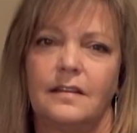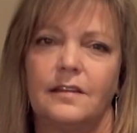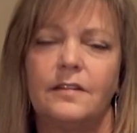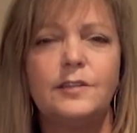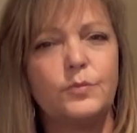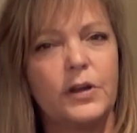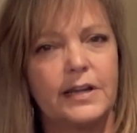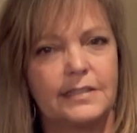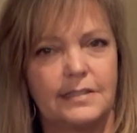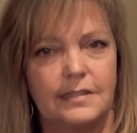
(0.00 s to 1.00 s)
Now, these
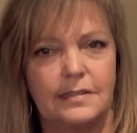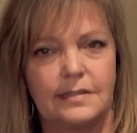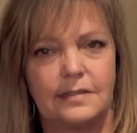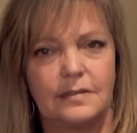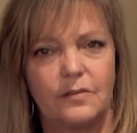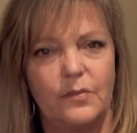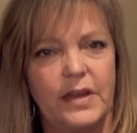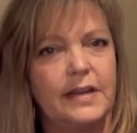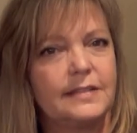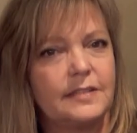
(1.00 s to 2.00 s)
practices may
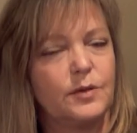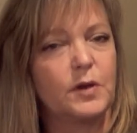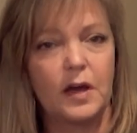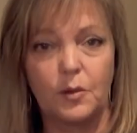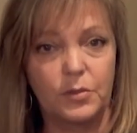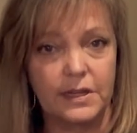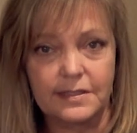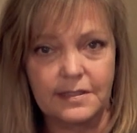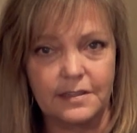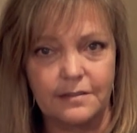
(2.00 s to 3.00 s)
not seem
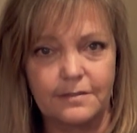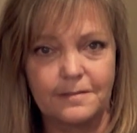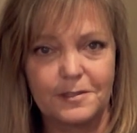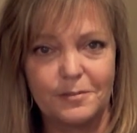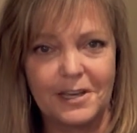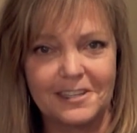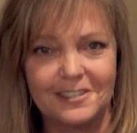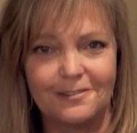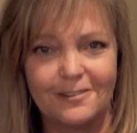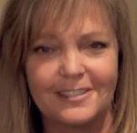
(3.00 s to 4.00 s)
complex enough to make a
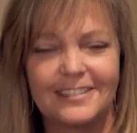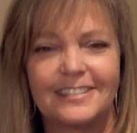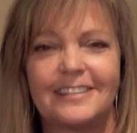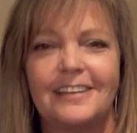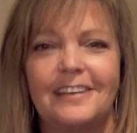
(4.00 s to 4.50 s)
difference,